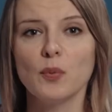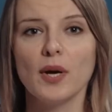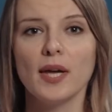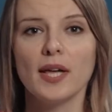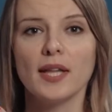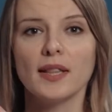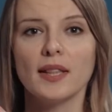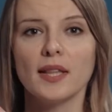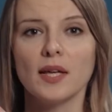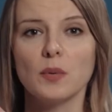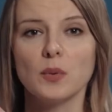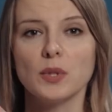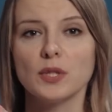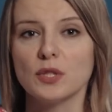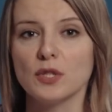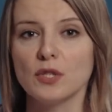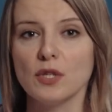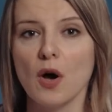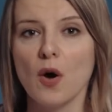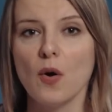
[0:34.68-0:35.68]
when there
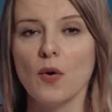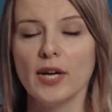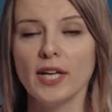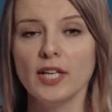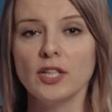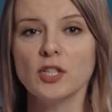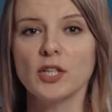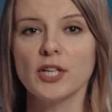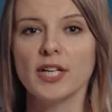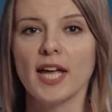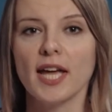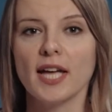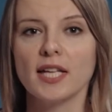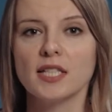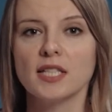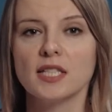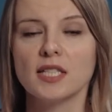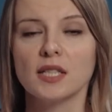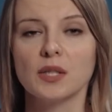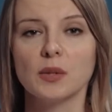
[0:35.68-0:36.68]
was no
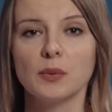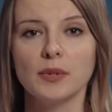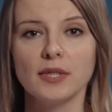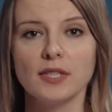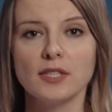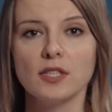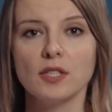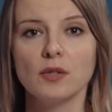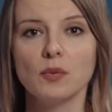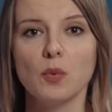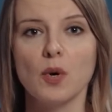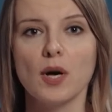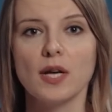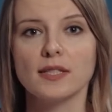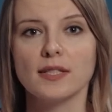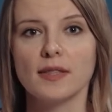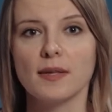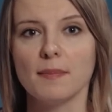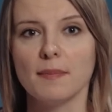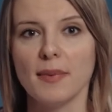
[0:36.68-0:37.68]
internet, television
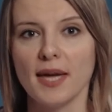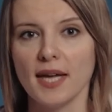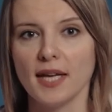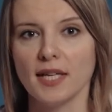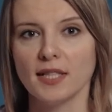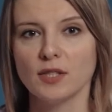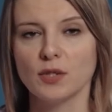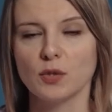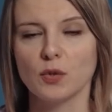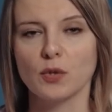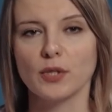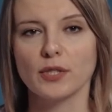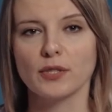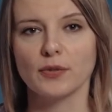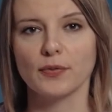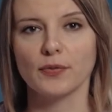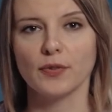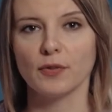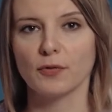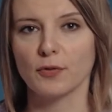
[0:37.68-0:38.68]
was the main source
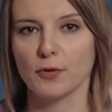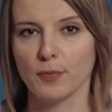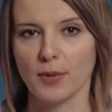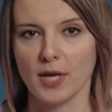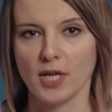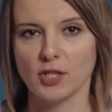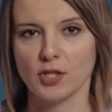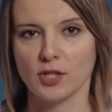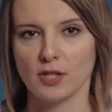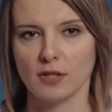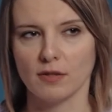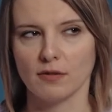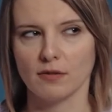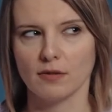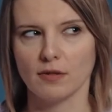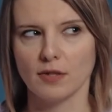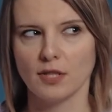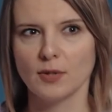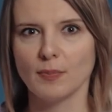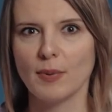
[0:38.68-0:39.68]
of information,
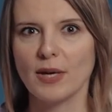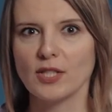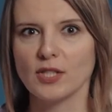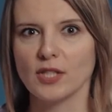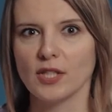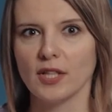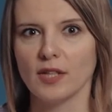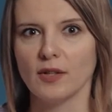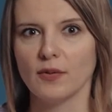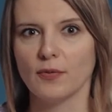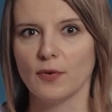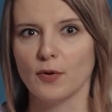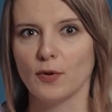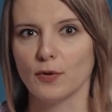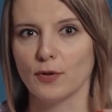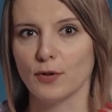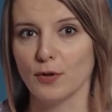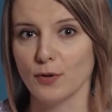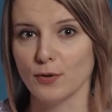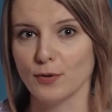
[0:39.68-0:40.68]
especially
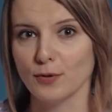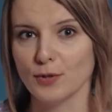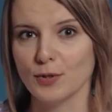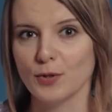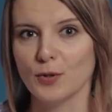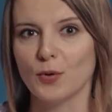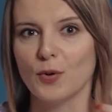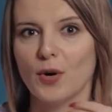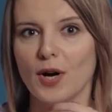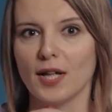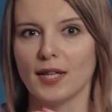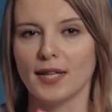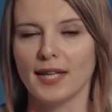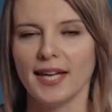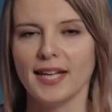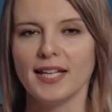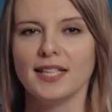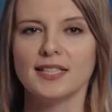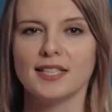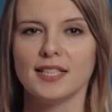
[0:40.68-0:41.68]
for those who are
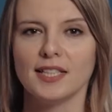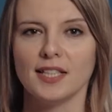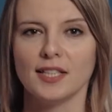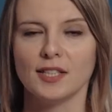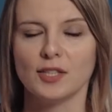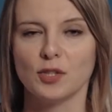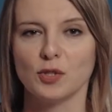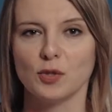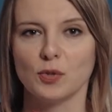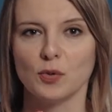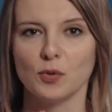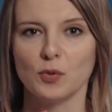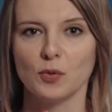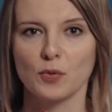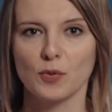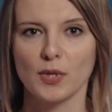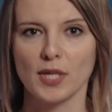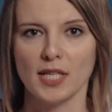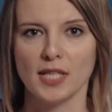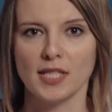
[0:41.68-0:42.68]
lazy to
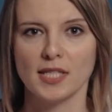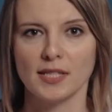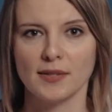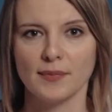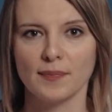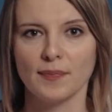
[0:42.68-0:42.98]
read.